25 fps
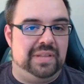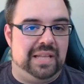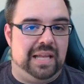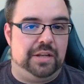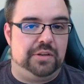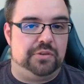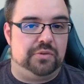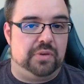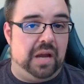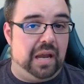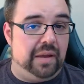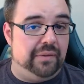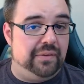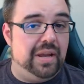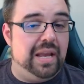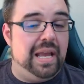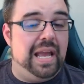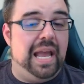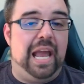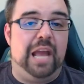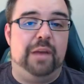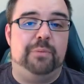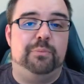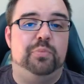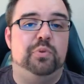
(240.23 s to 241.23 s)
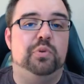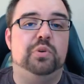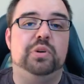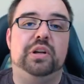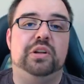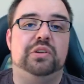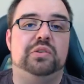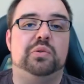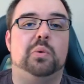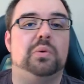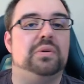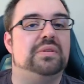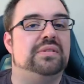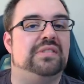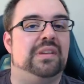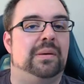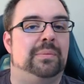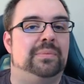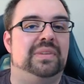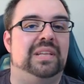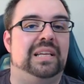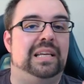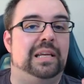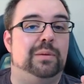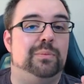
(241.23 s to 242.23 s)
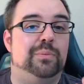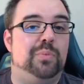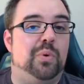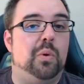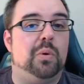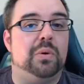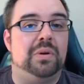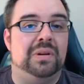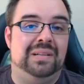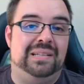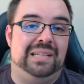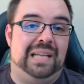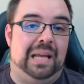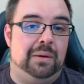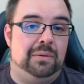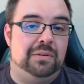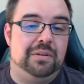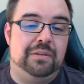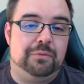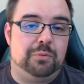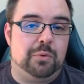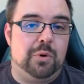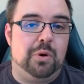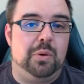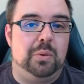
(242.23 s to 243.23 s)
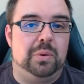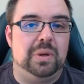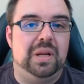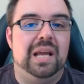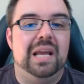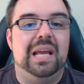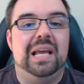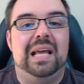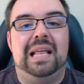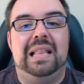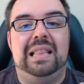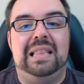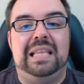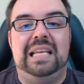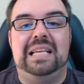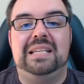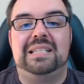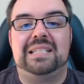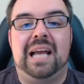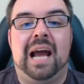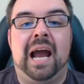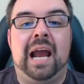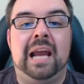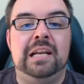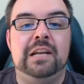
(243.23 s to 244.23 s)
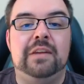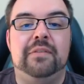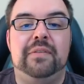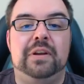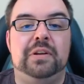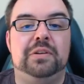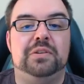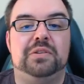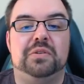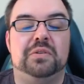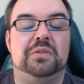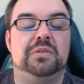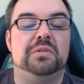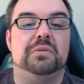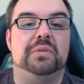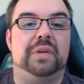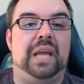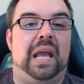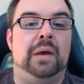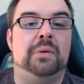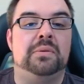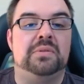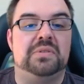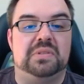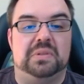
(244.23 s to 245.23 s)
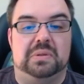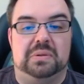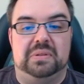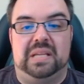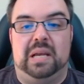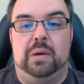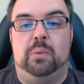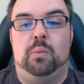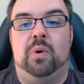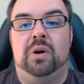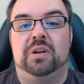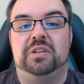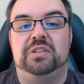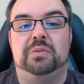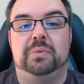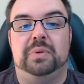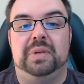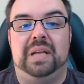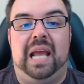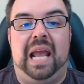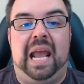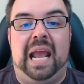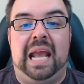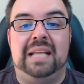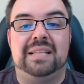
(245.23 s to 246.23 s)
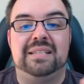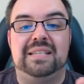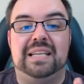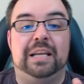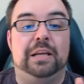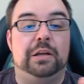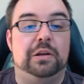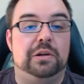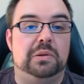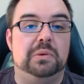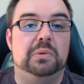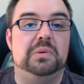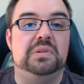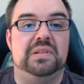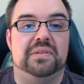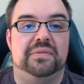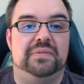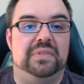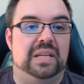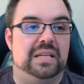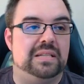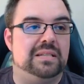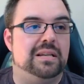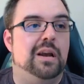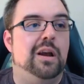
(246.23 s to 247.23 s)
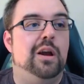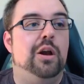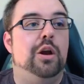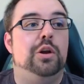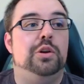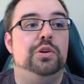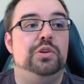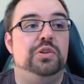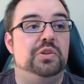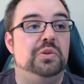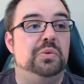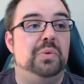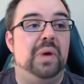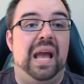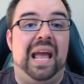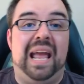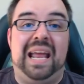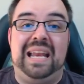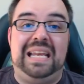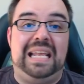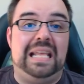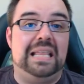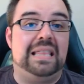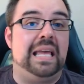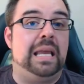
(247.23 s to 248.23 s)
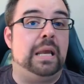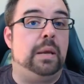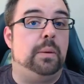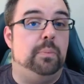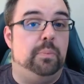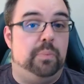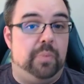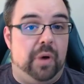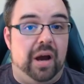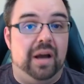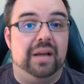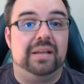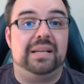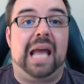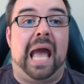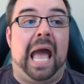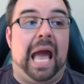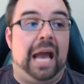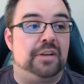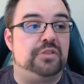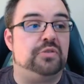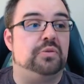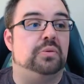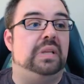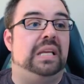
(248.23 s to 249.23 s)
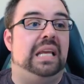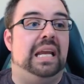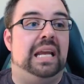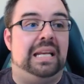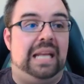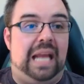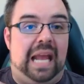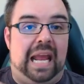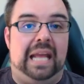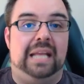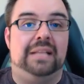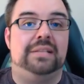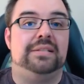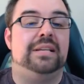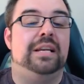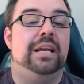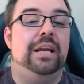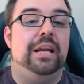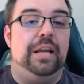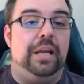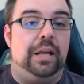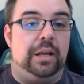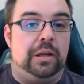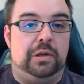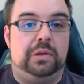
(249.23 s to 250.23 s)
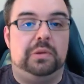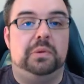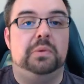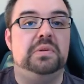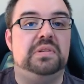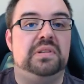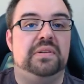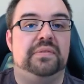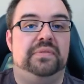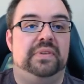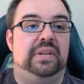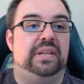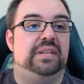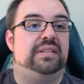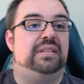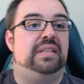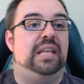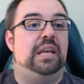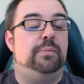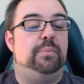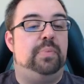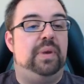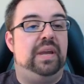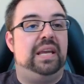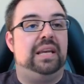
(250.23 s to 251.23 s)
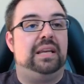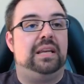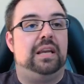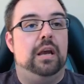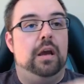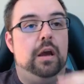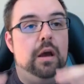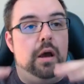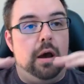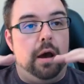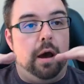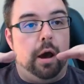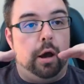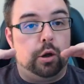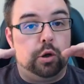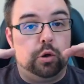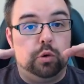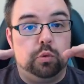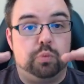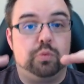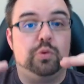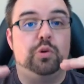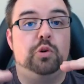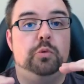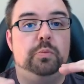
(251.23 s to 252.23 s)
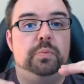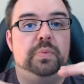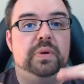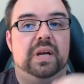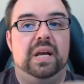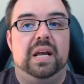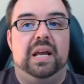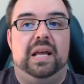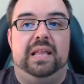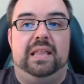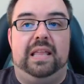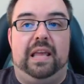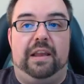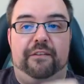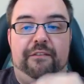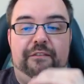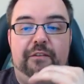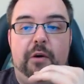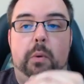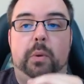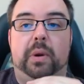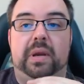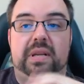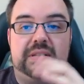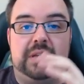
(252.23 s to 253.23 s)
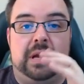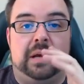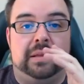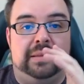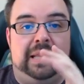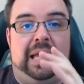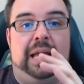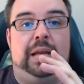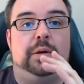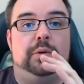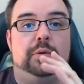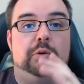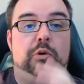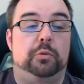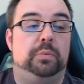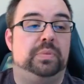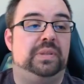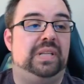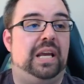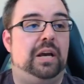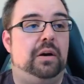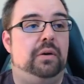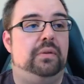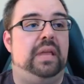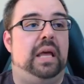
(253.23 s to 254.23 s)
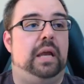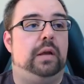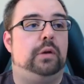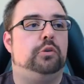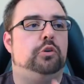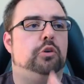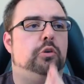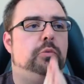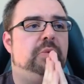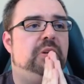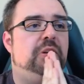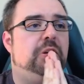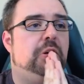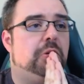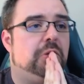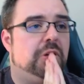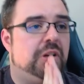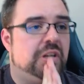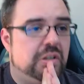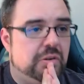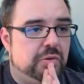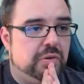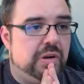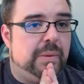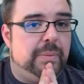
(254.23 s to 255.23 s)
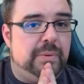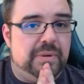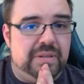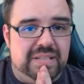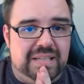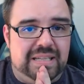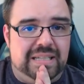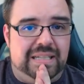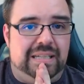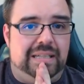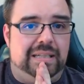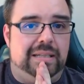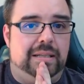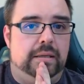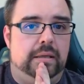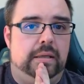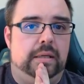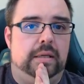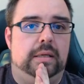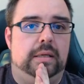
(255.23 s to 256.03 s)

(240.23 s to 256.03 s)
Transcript: and that drive and put it towards something important down the road. These kind of internal councils that want to enhance inclusiveness do anything but actually enhance inclusiveness. They pick a group, they focus on that group, tell that group, you're underrepresented,